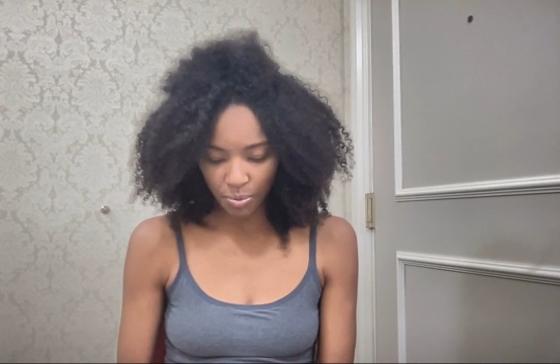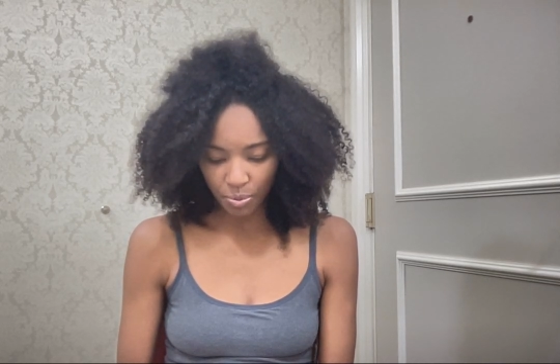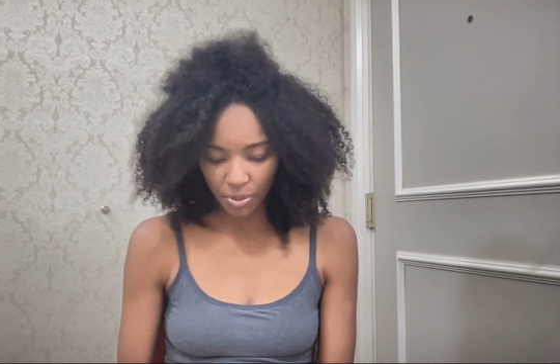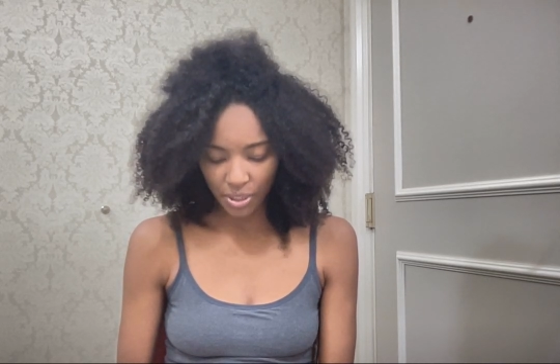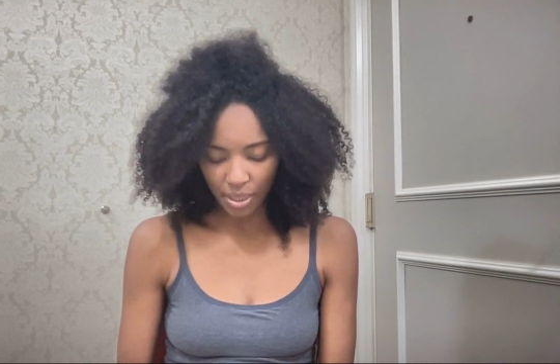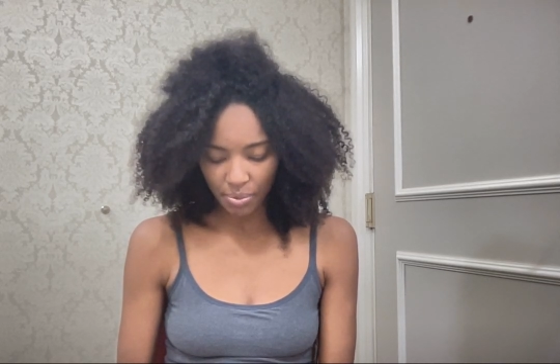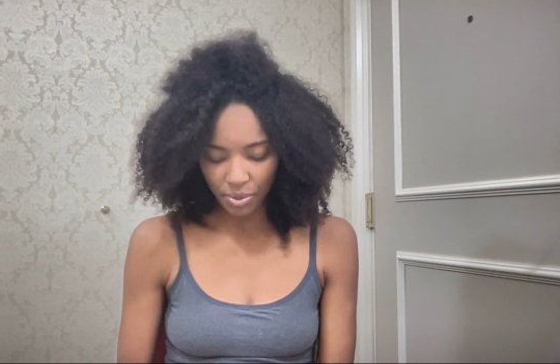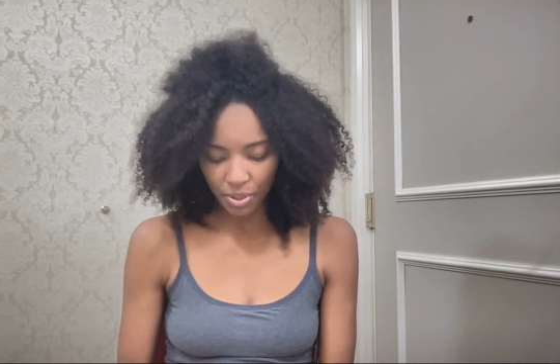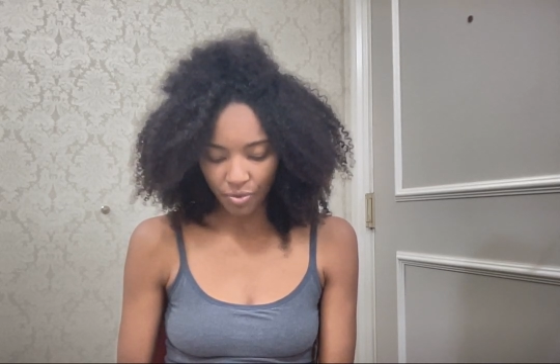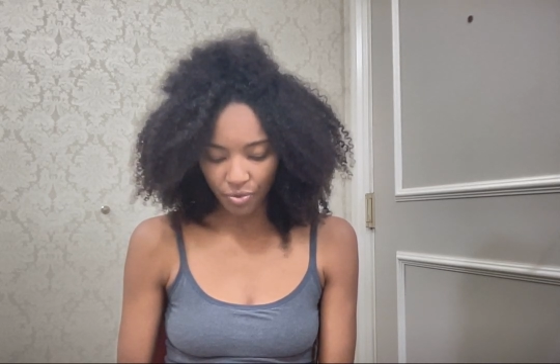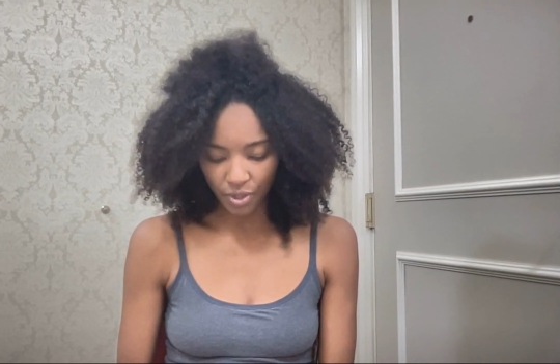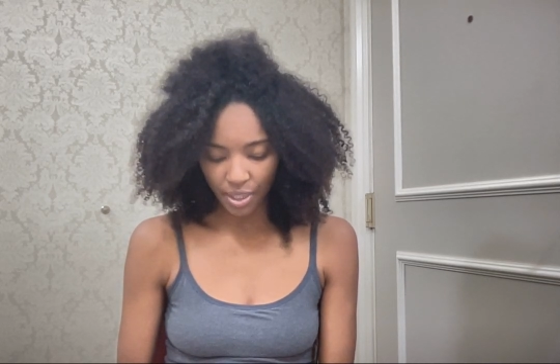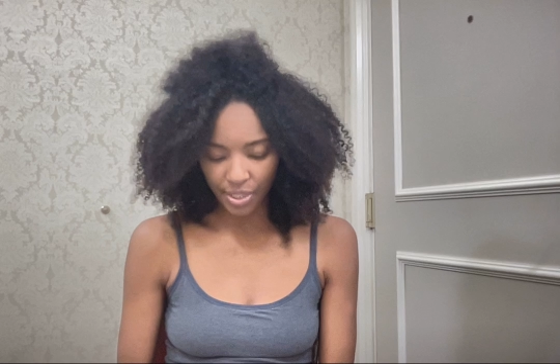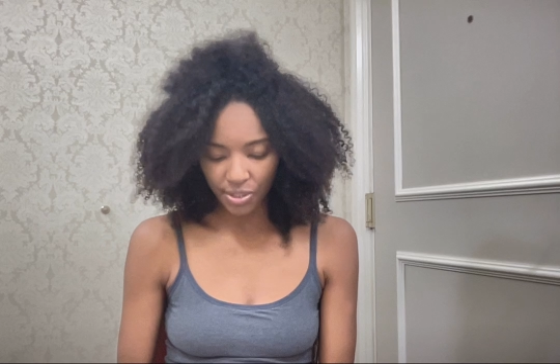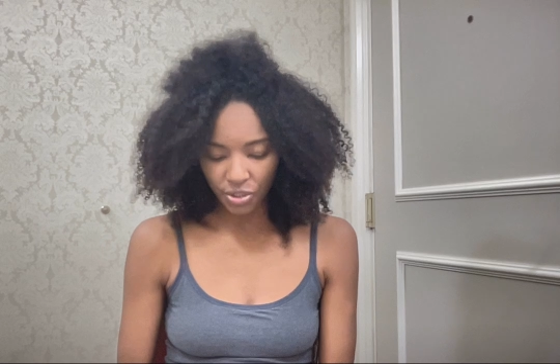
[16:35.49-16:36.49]
perception of
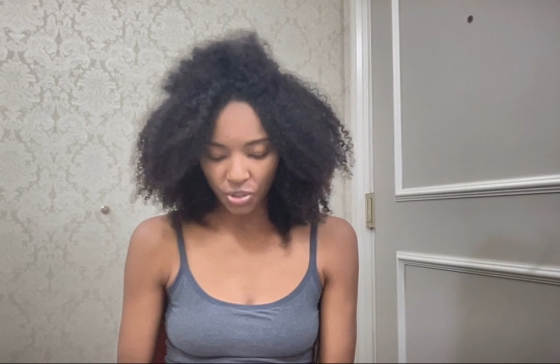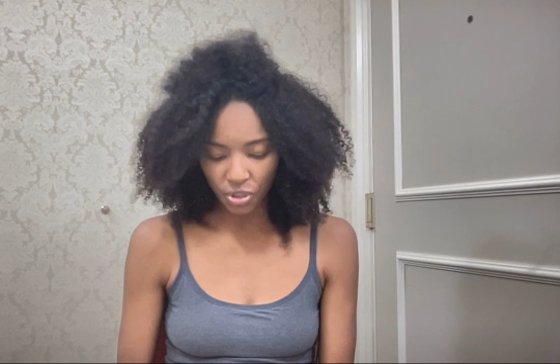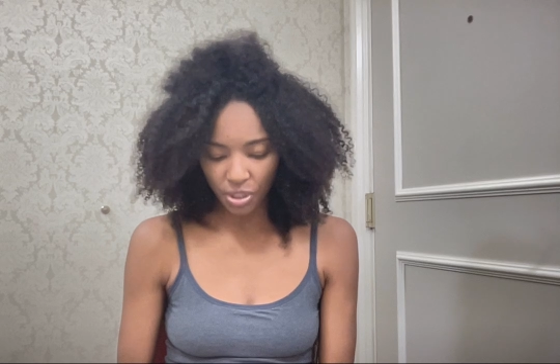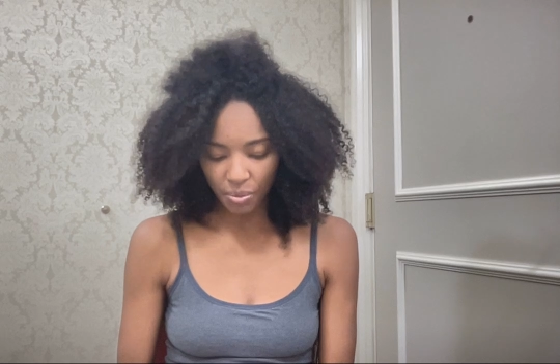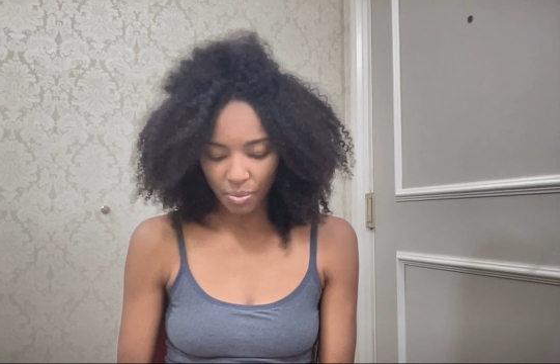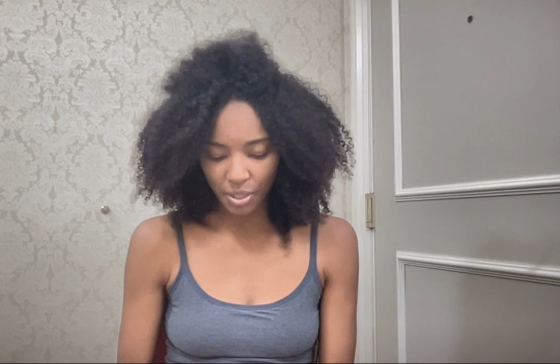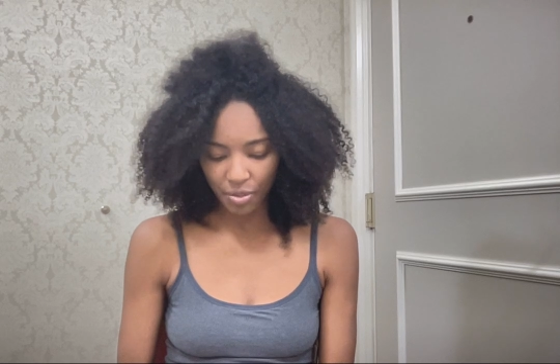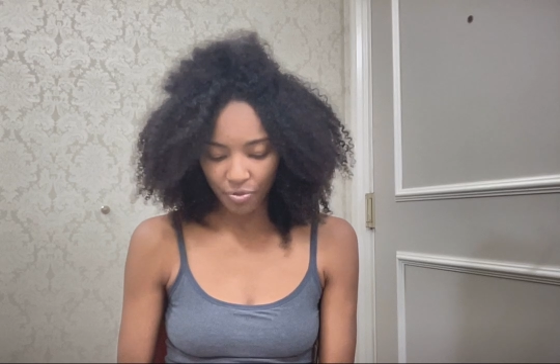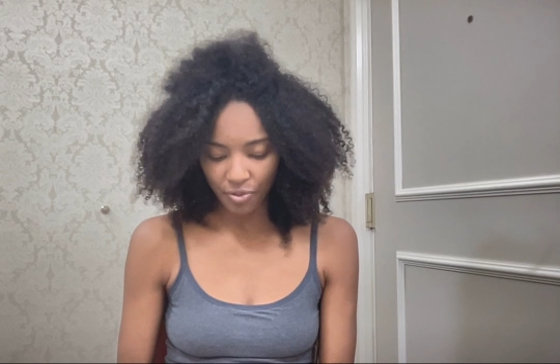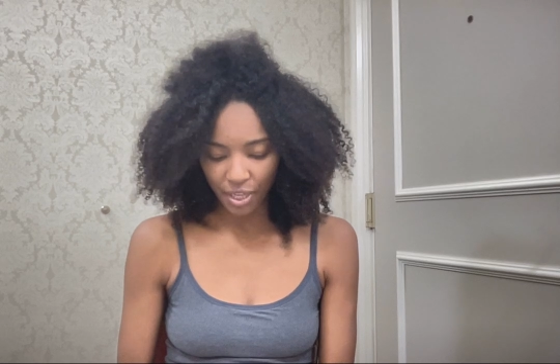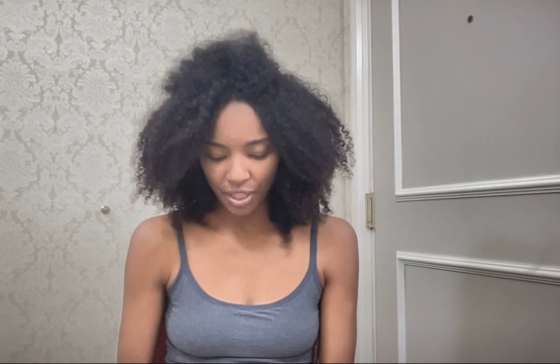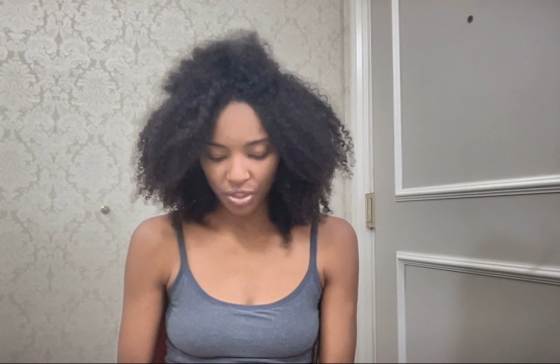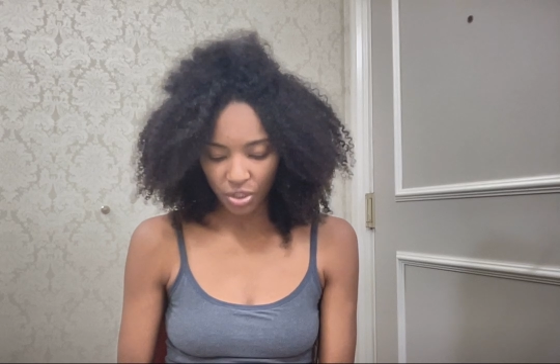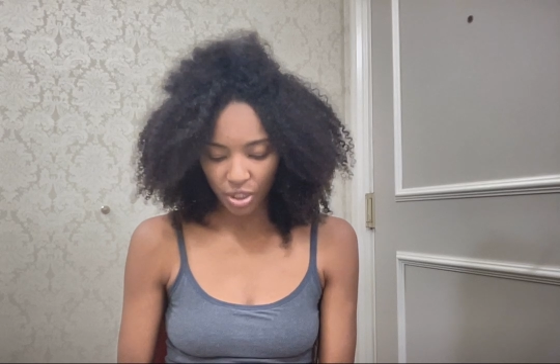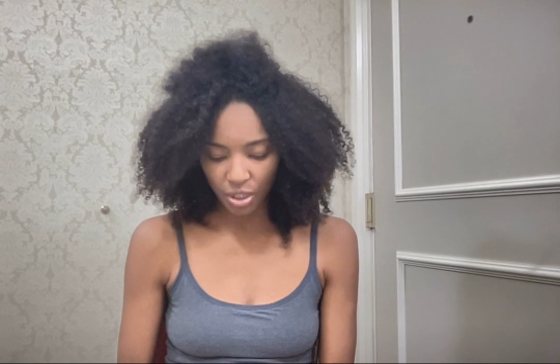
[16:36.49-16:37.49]
relationship and
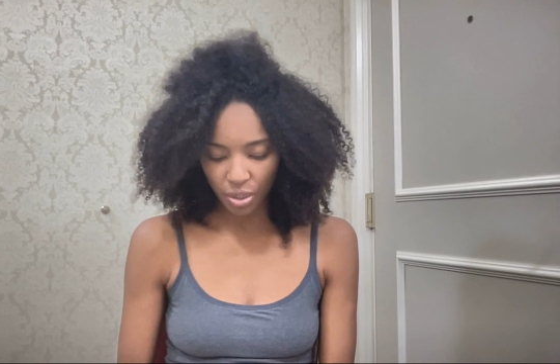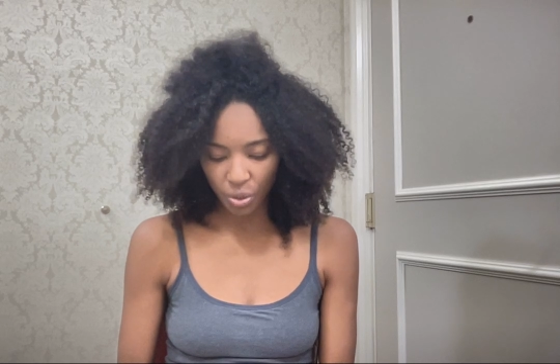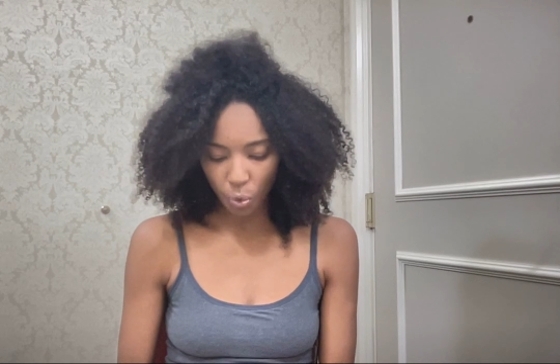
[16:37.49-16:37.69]
affection,